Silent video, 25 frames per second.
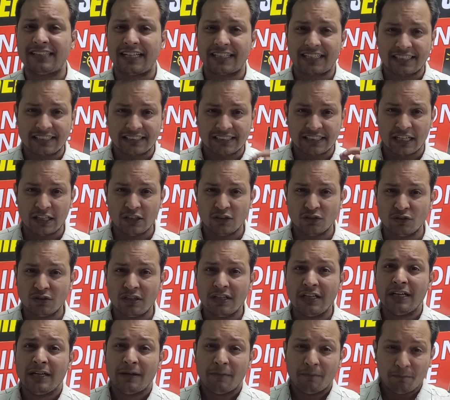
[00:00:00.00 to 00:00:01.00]
I can tell
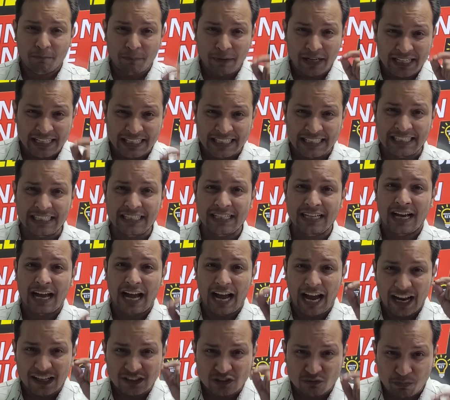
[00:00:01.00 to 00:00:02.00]
you many
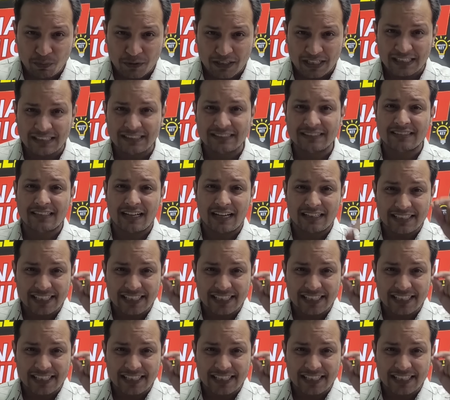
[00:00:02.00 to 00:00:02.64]
aspirants,